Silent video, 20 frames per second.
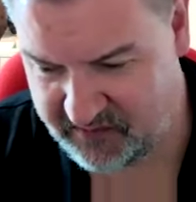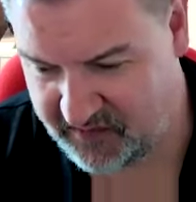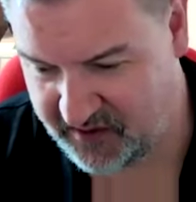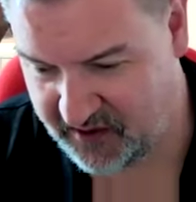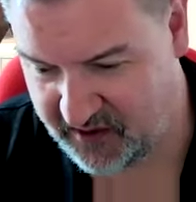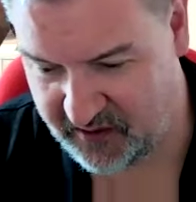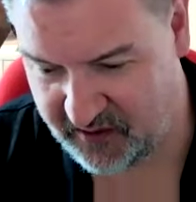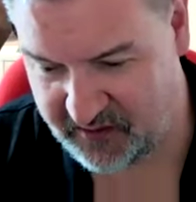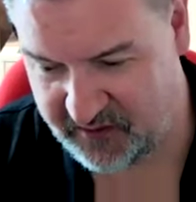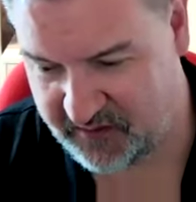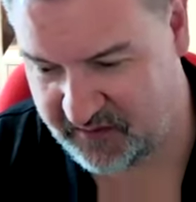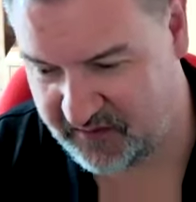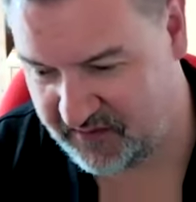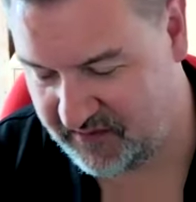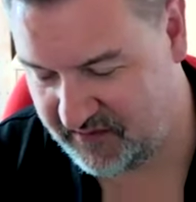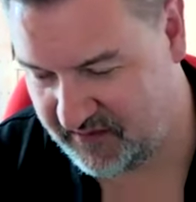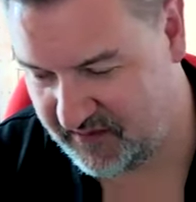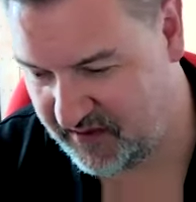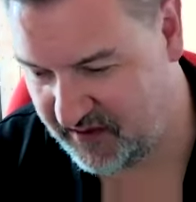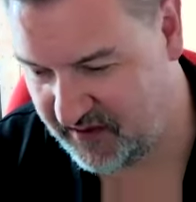you know,
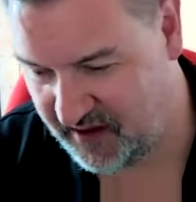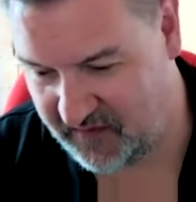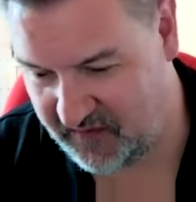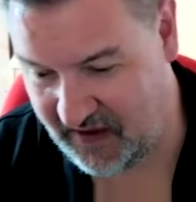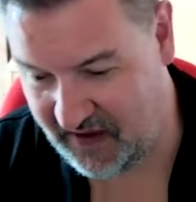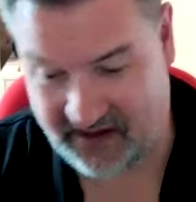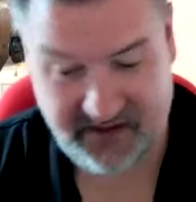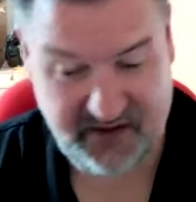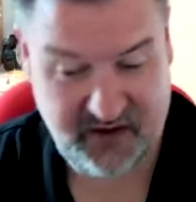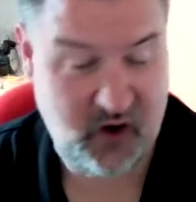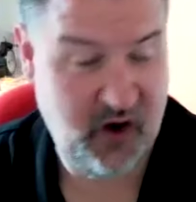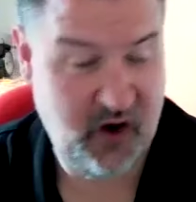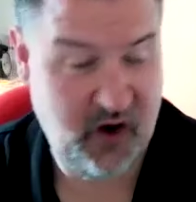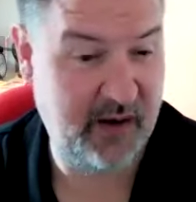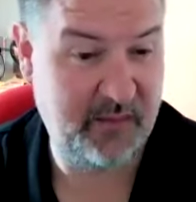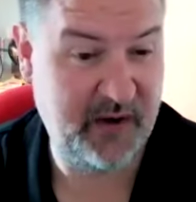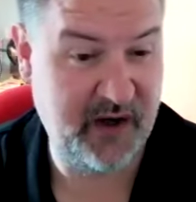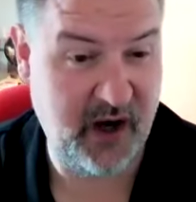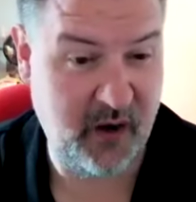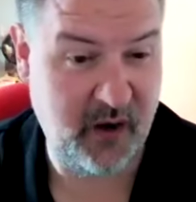at that
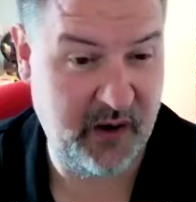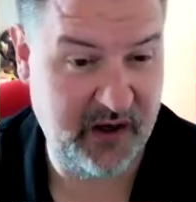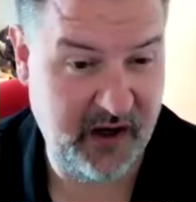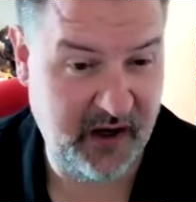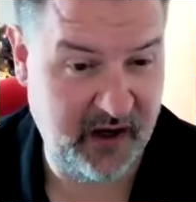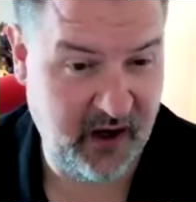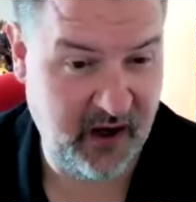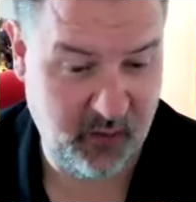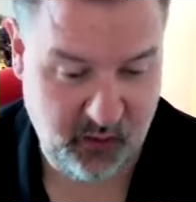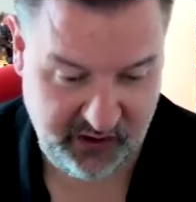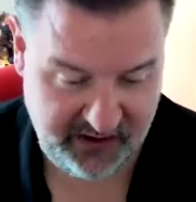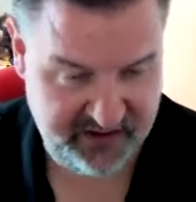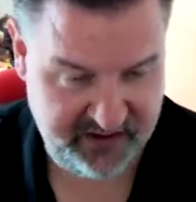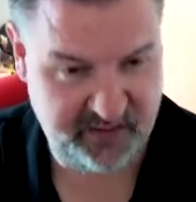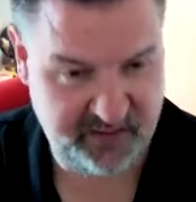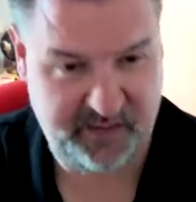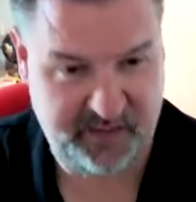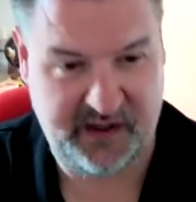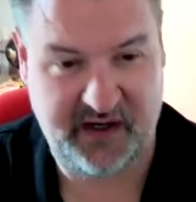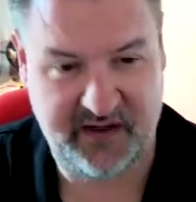time, you know, and, and I want it
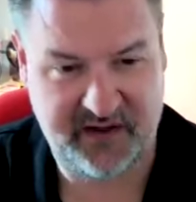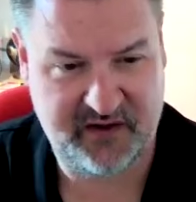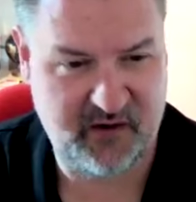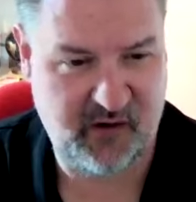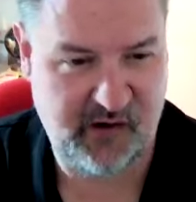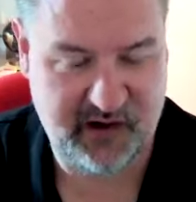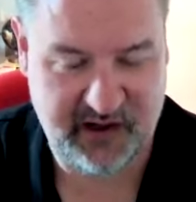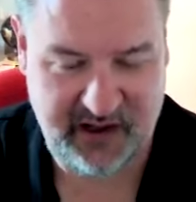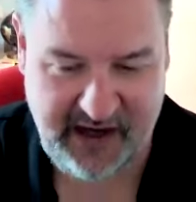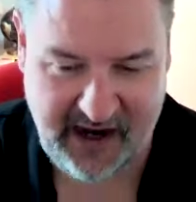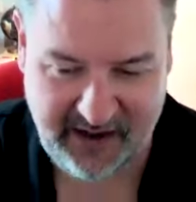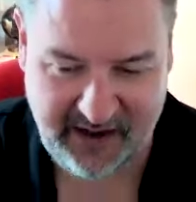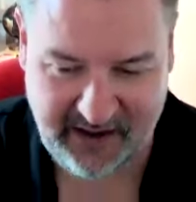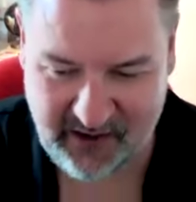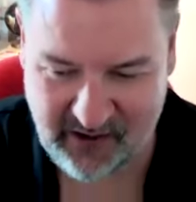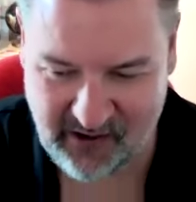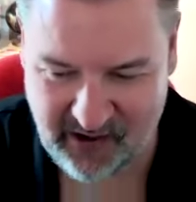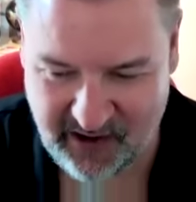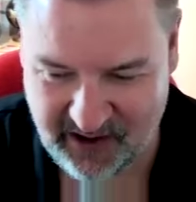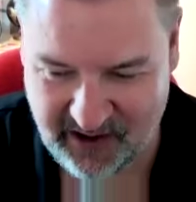to be historically
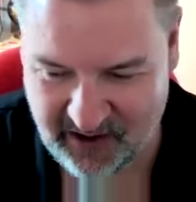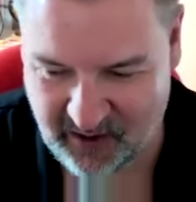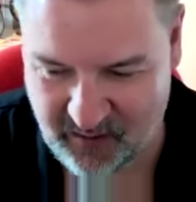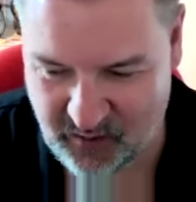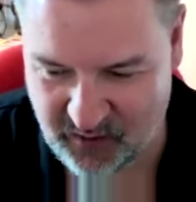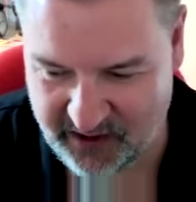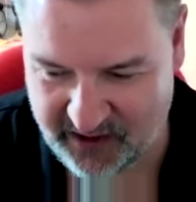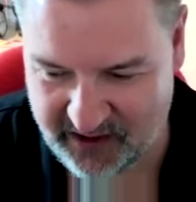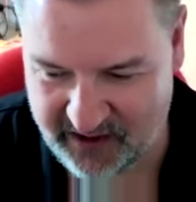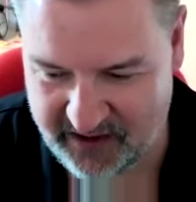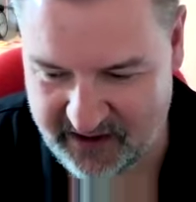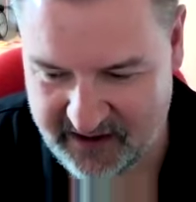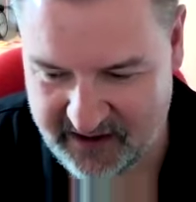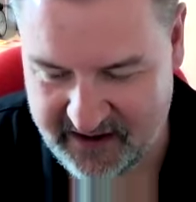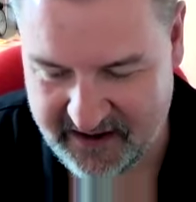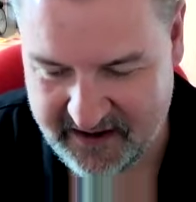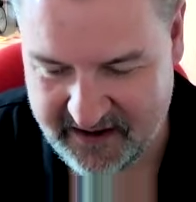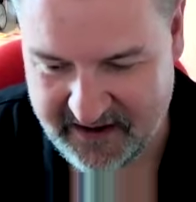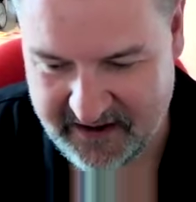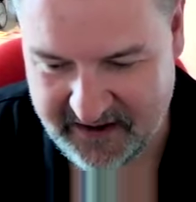accurate and I want it,
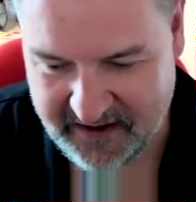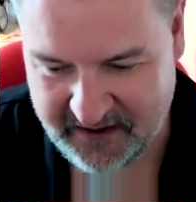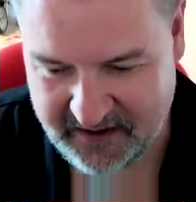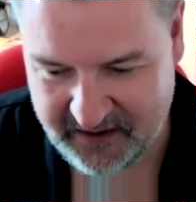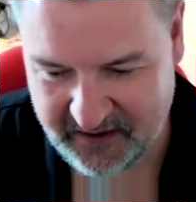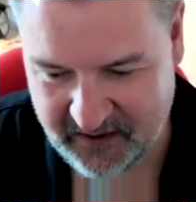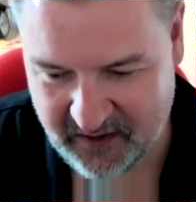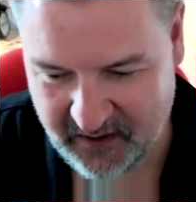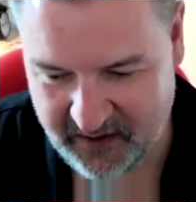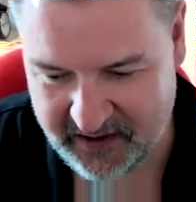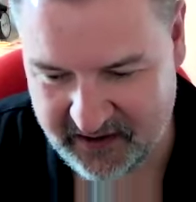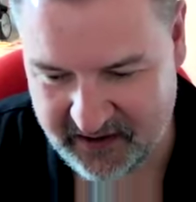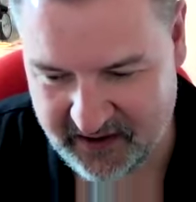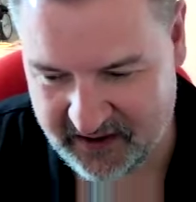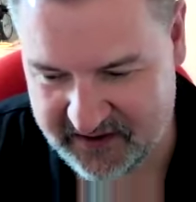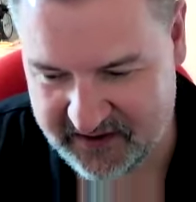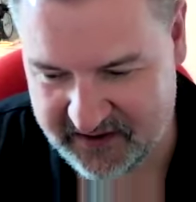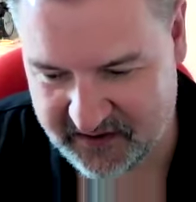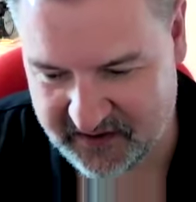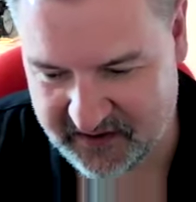you know, and,
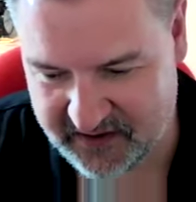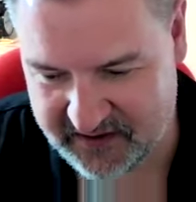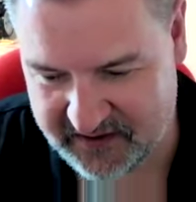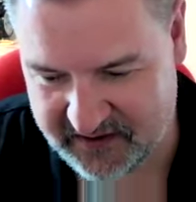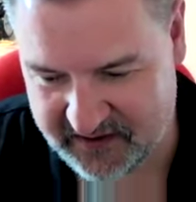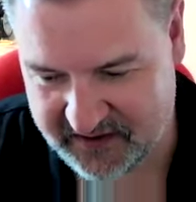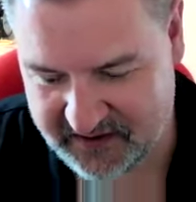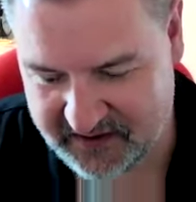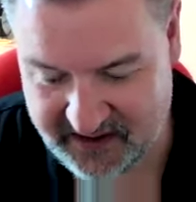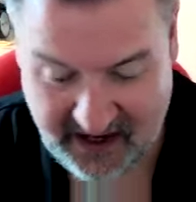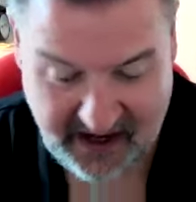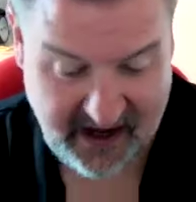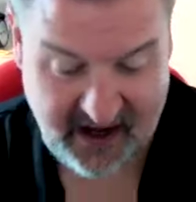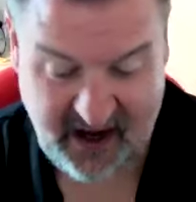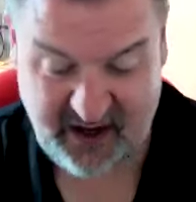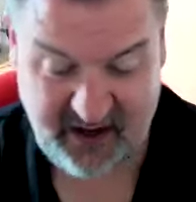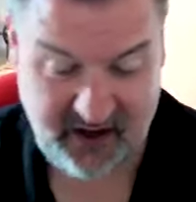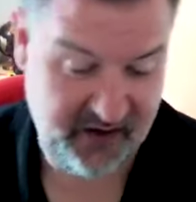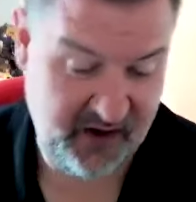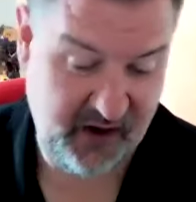and so there's yeah,
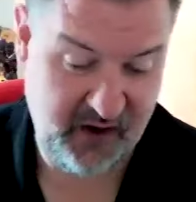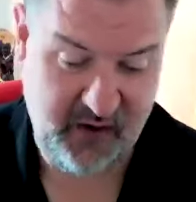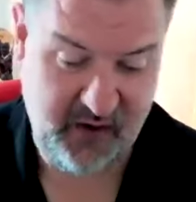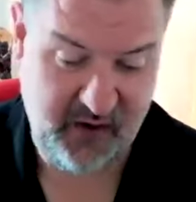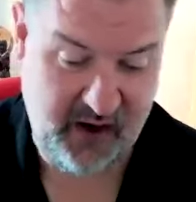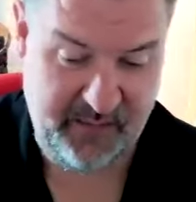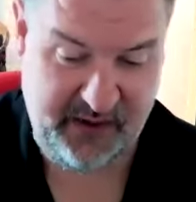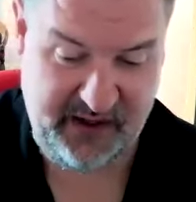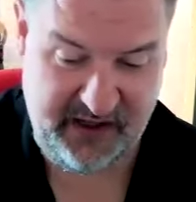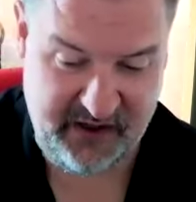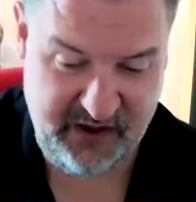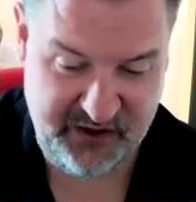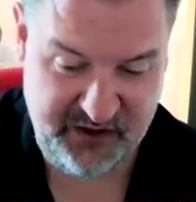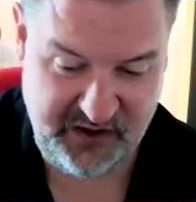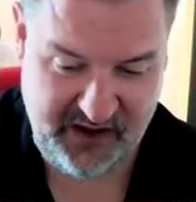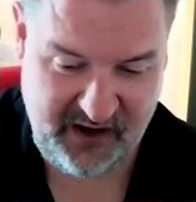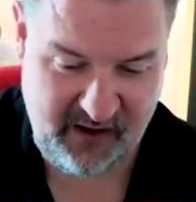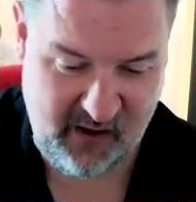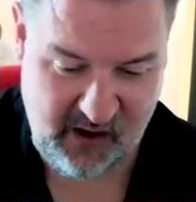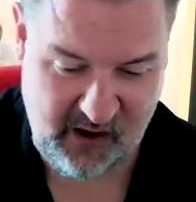I don't know. I mean each to
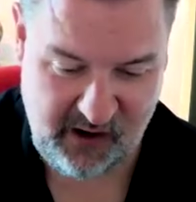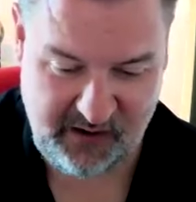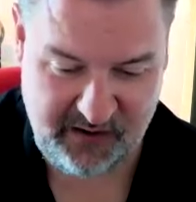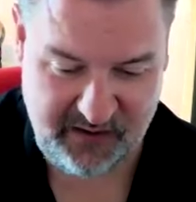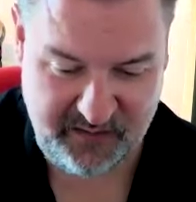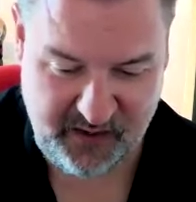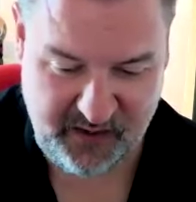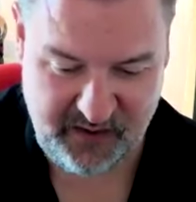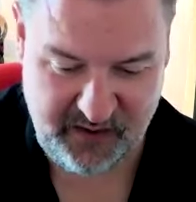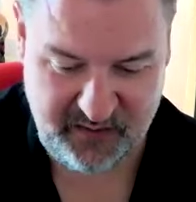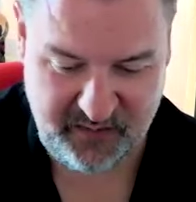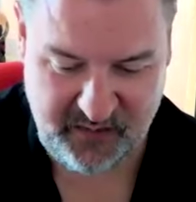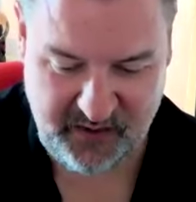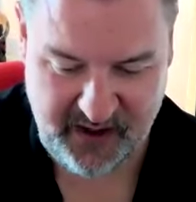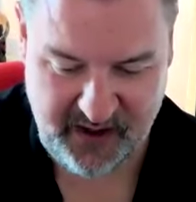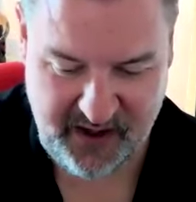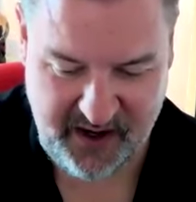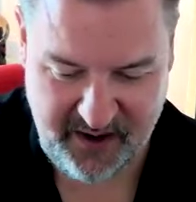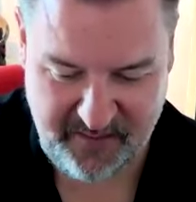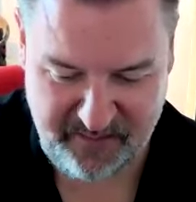their own, I suppose,
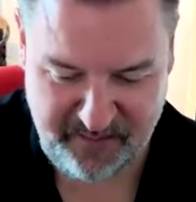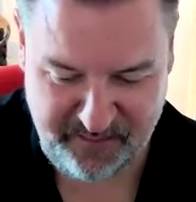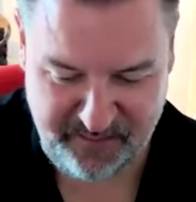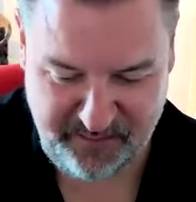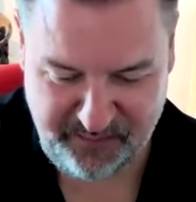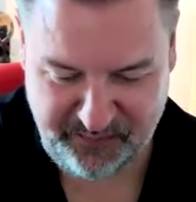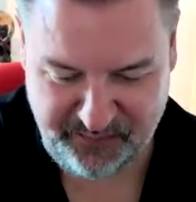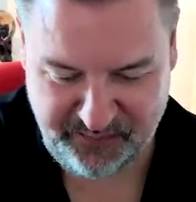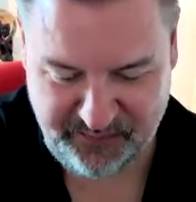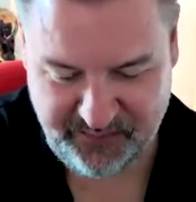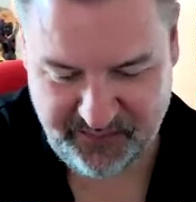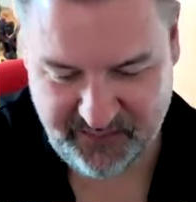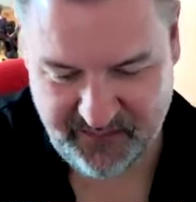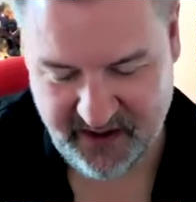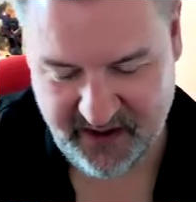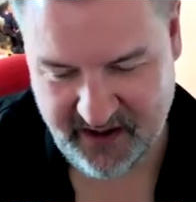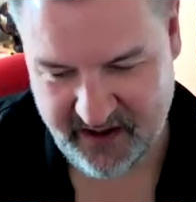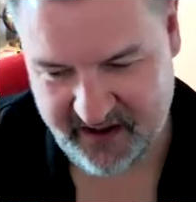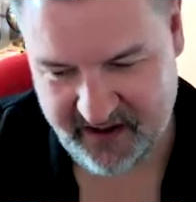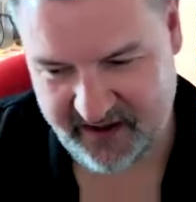but um
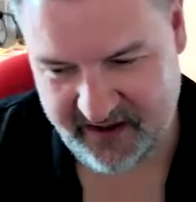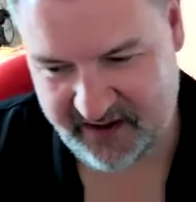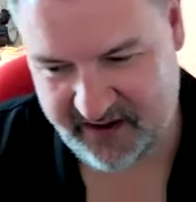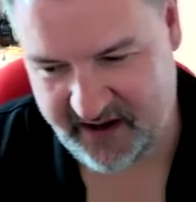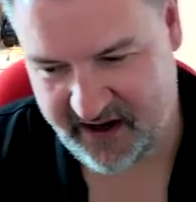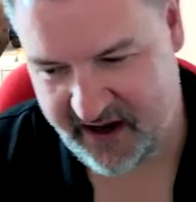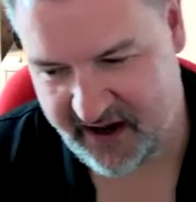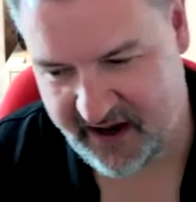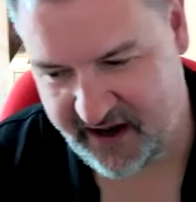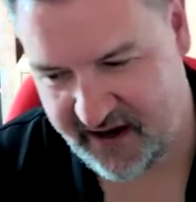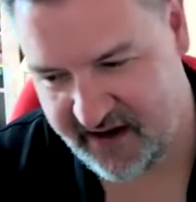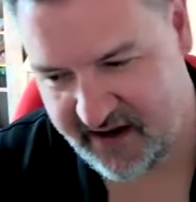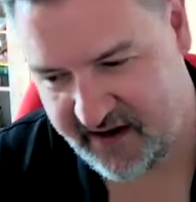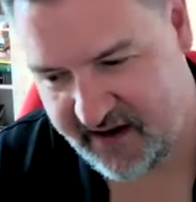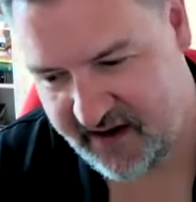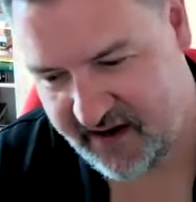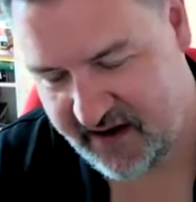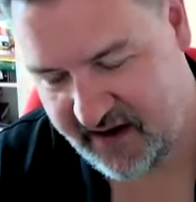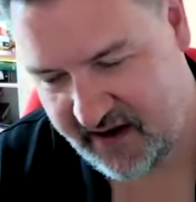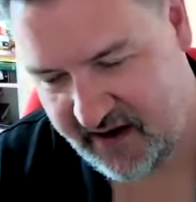yeah.
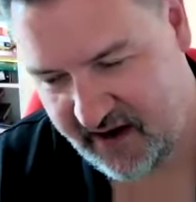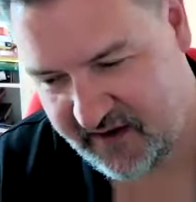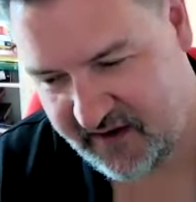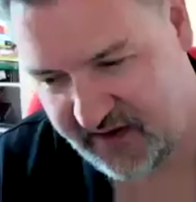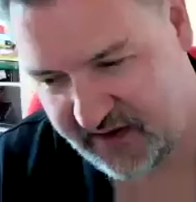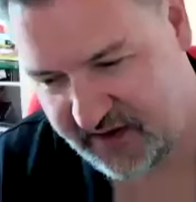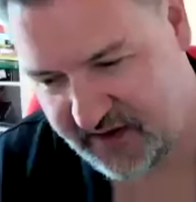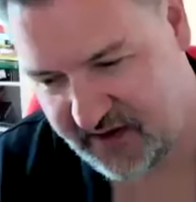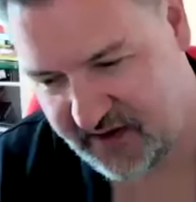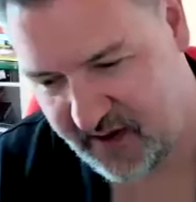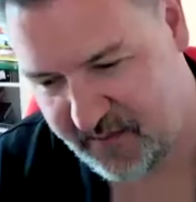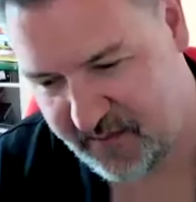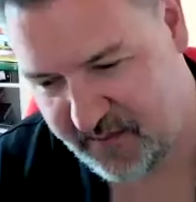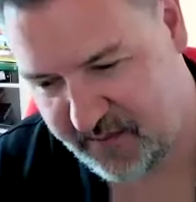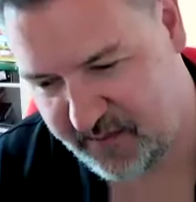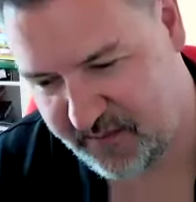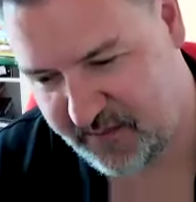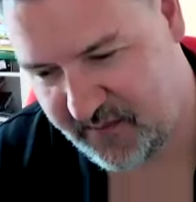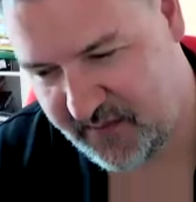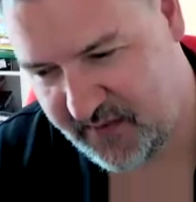I think
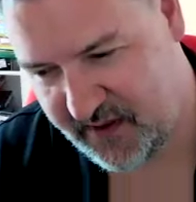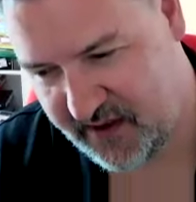um,